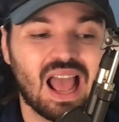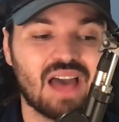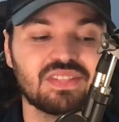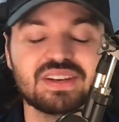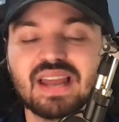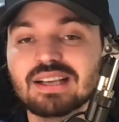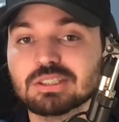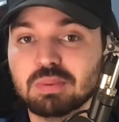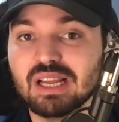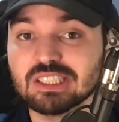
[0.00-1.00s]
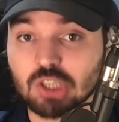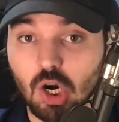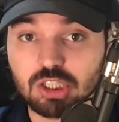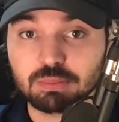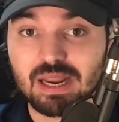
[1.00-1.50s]
And the next place
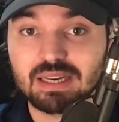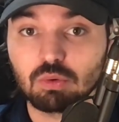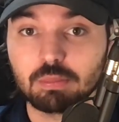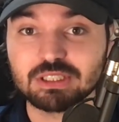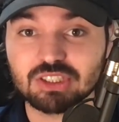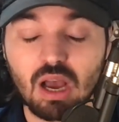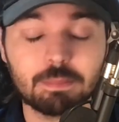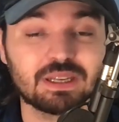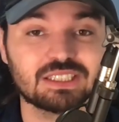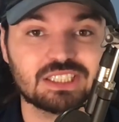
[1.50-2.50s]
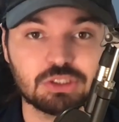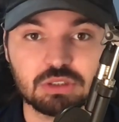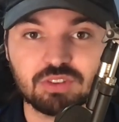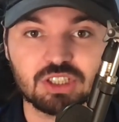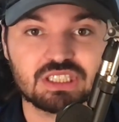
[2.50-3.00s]
Arch Manning will be stopping is the
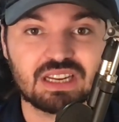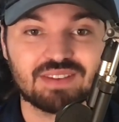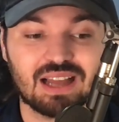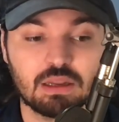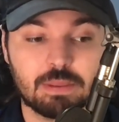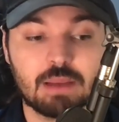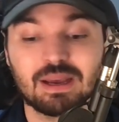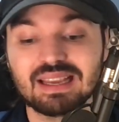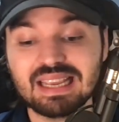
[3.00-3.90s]
University of Alabama.